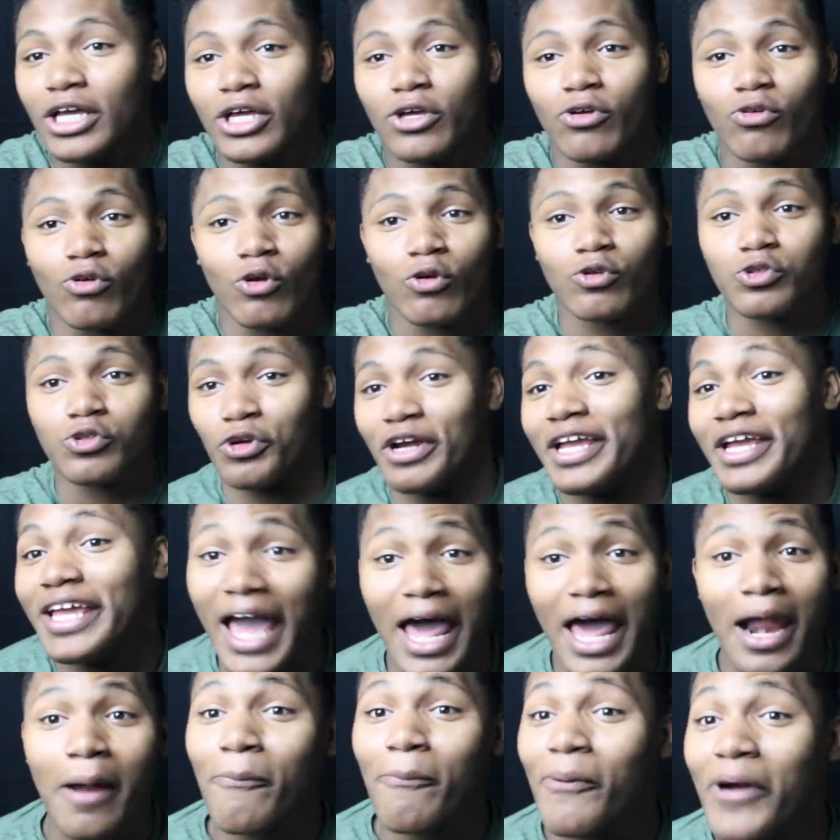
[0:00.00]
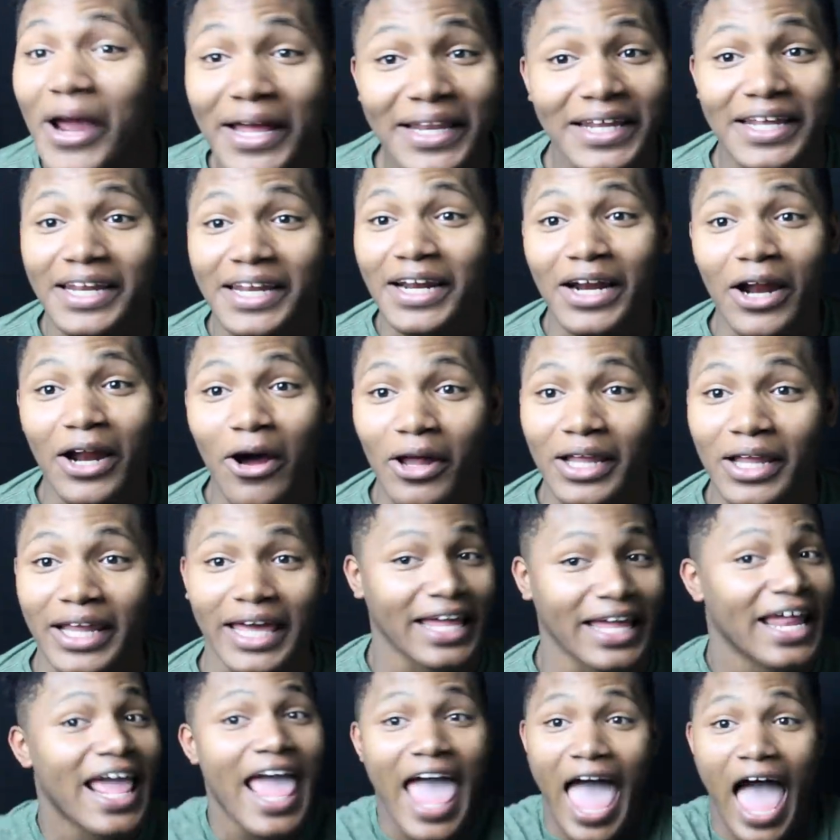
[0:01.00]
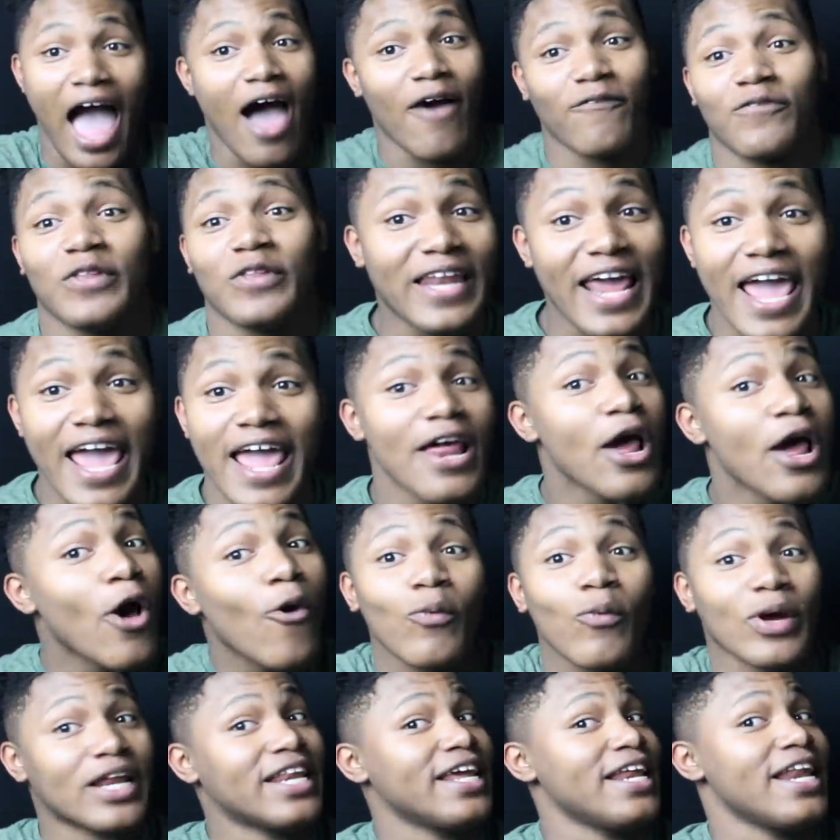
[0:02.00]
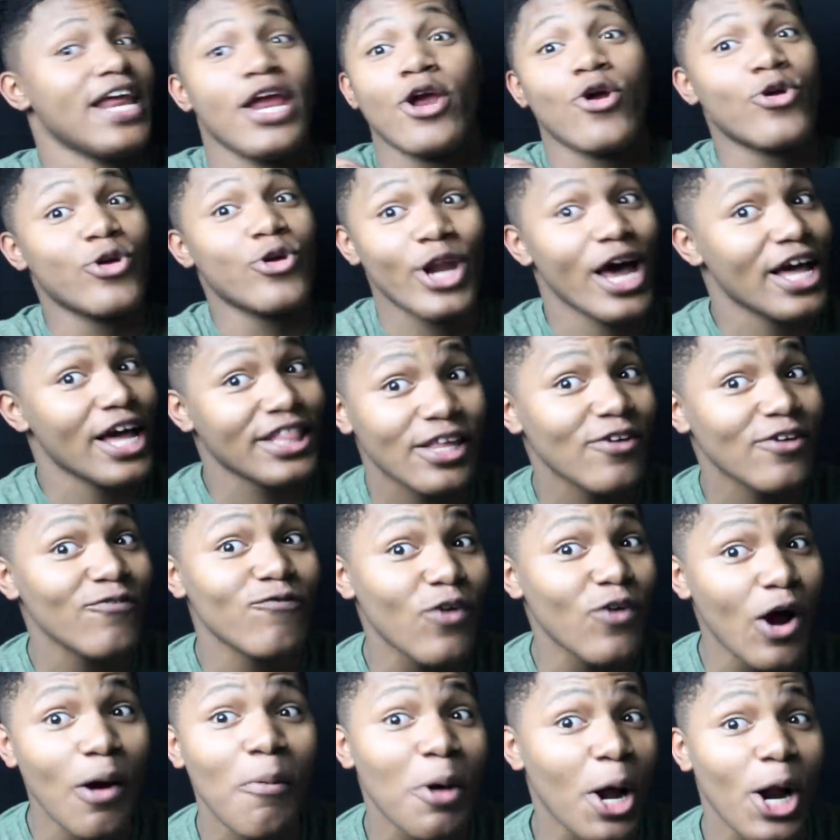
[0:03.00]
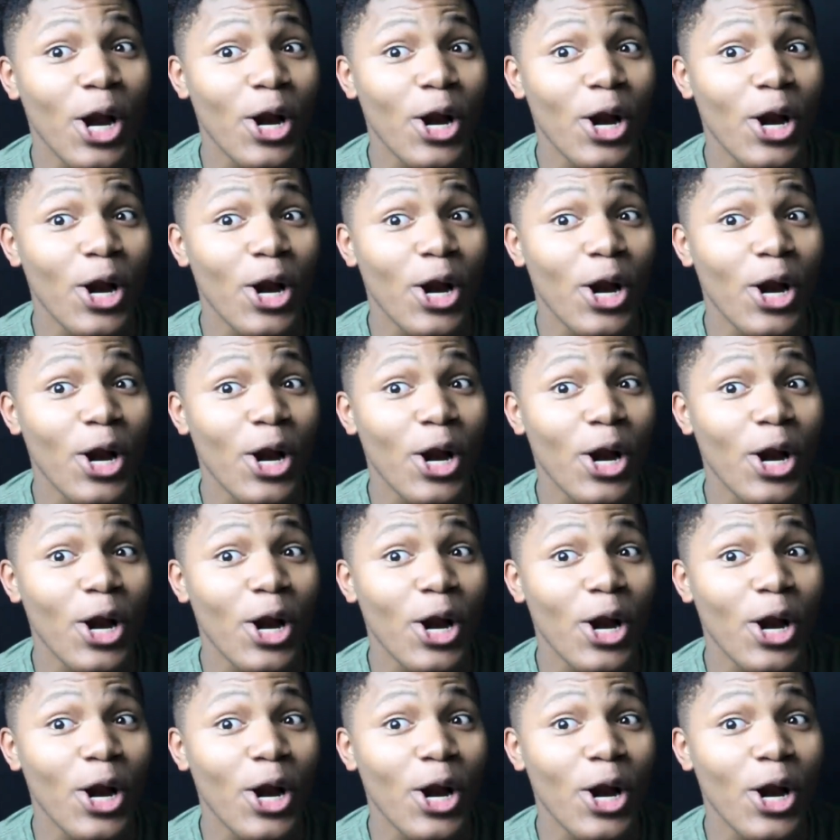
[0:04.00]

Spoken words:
you know, Drake got her pregnant and all that. After that, we didn't hear nothing from